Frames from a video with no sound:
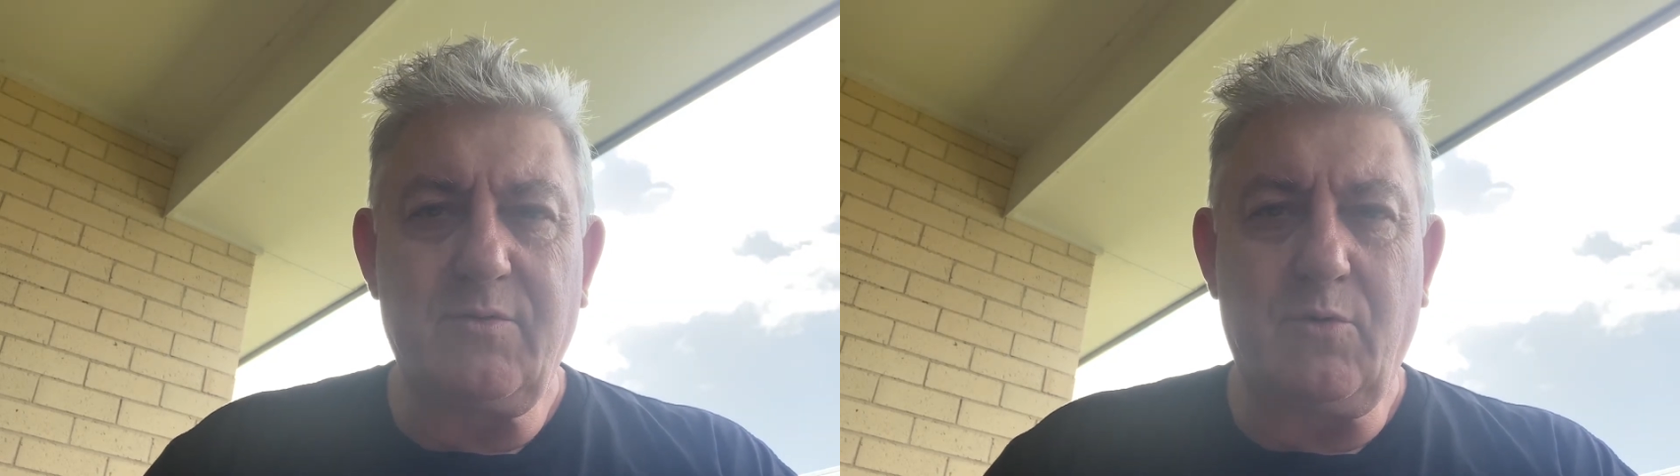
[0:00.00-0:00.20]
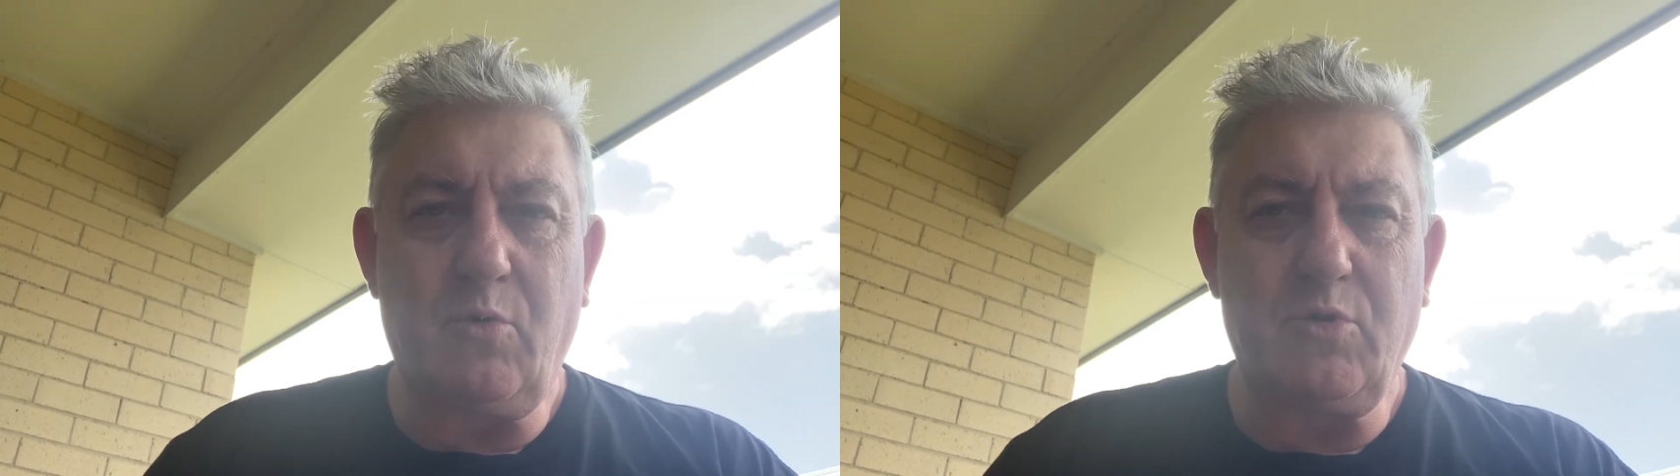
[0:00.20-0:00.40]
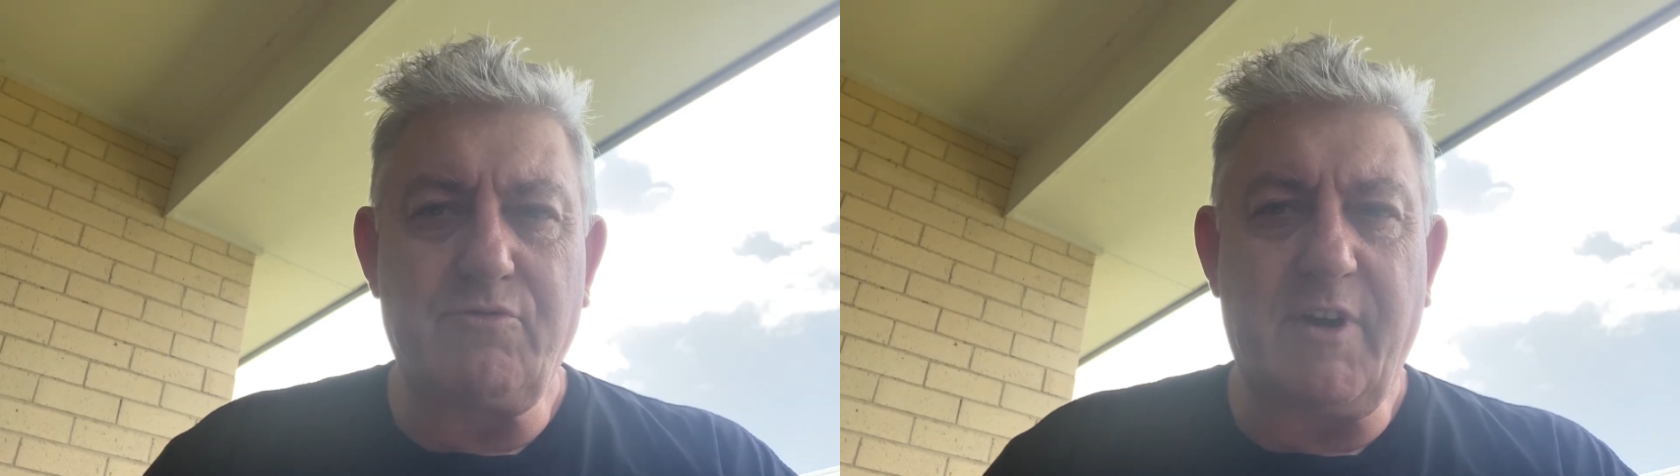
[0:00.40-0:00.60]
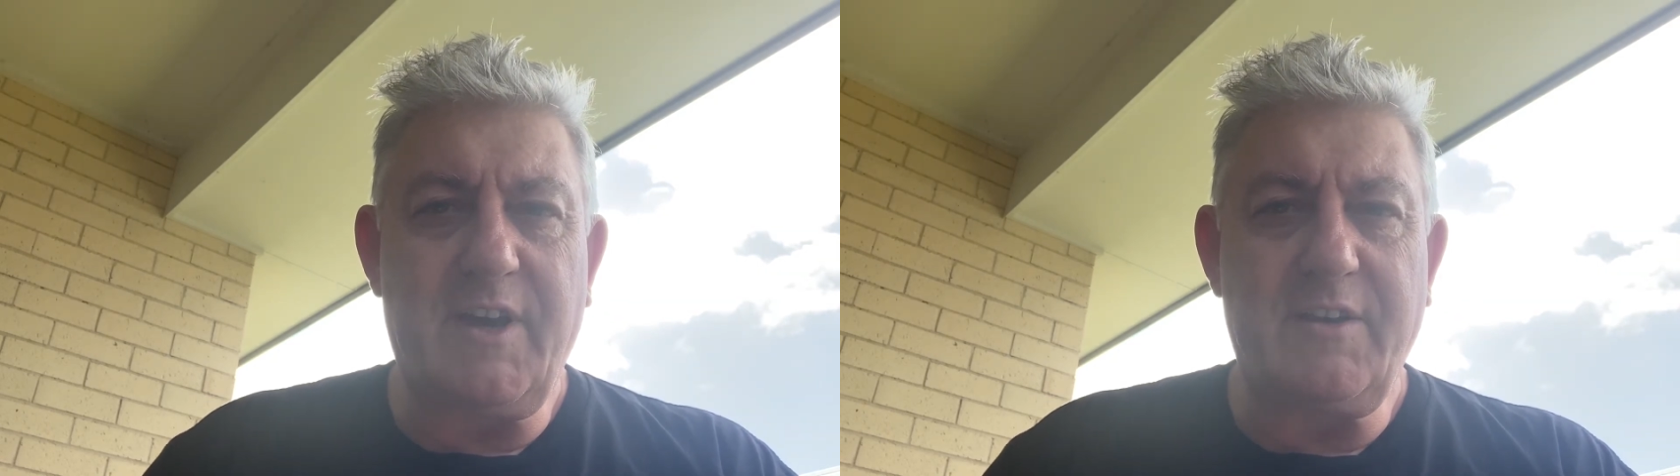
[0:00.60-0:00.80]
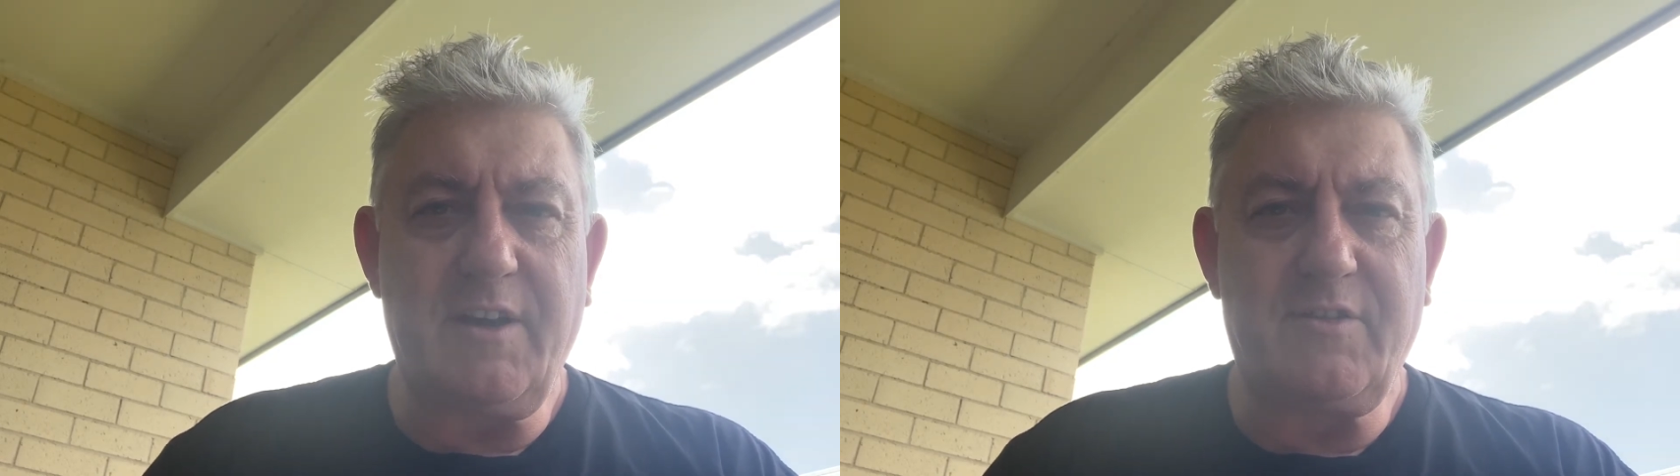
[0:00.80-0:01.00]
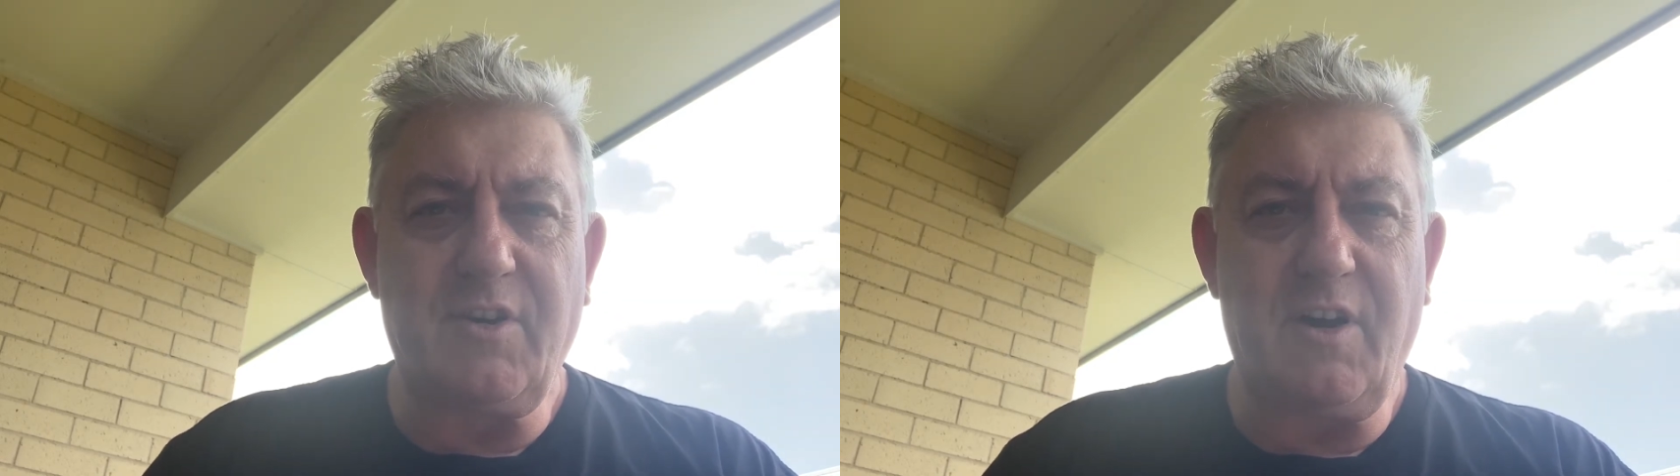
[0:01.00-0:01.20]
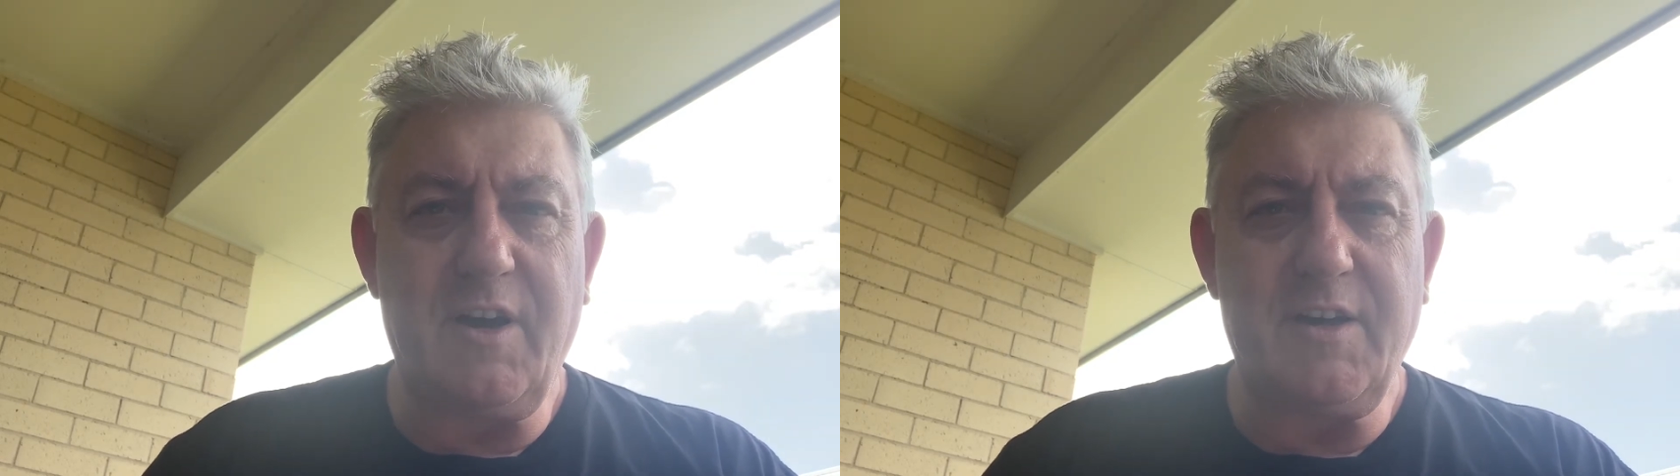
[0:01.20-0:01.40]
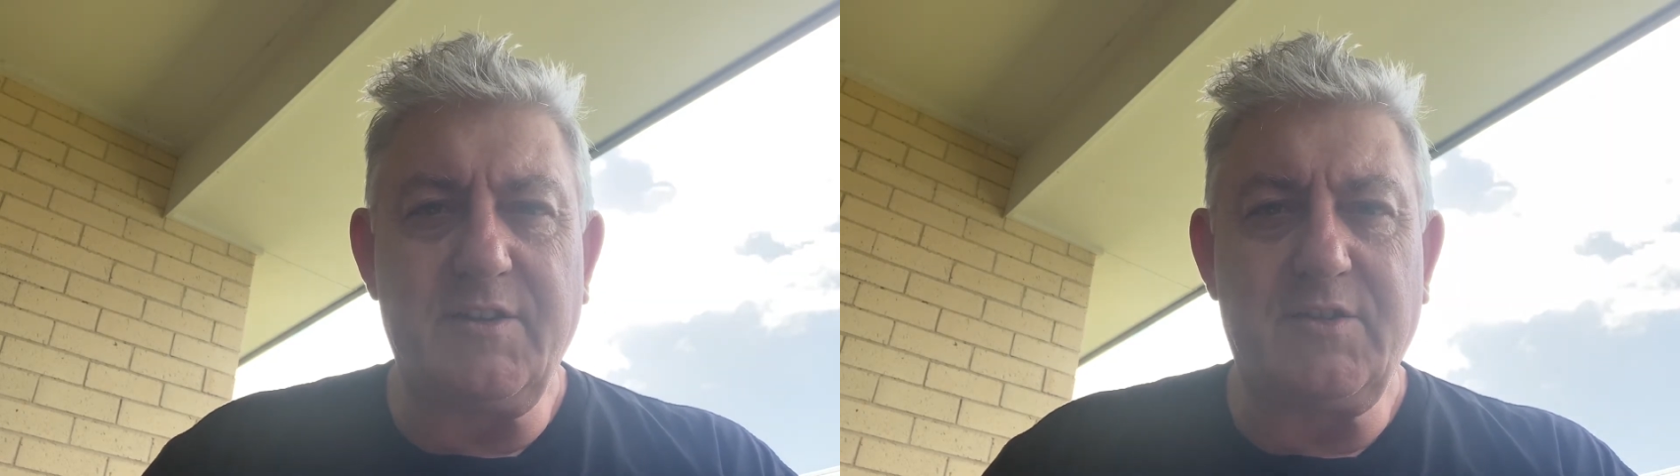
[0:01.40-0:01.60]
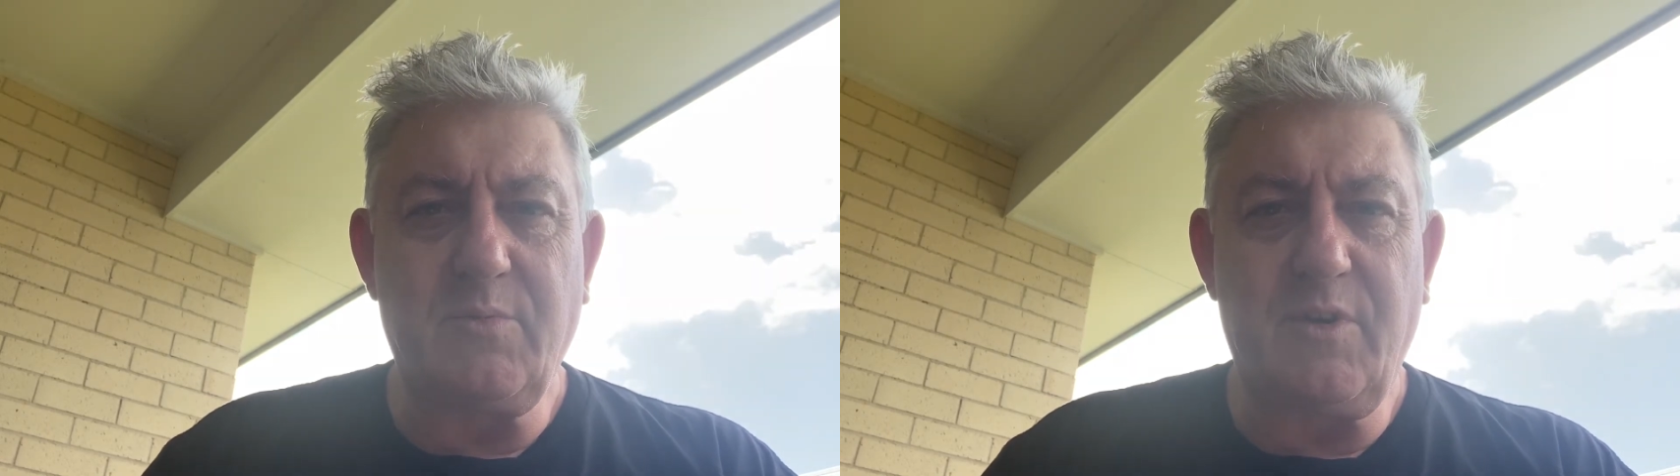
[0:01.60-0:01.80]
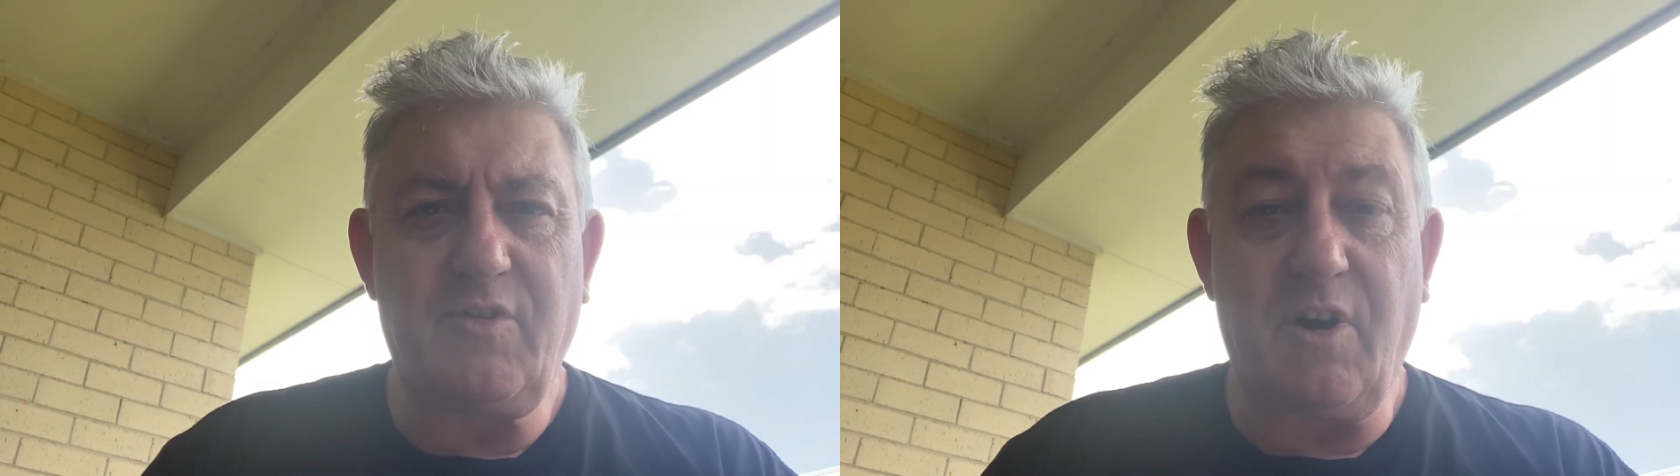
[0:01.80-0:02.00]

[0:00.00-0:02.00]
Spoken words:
all-terrain tyres which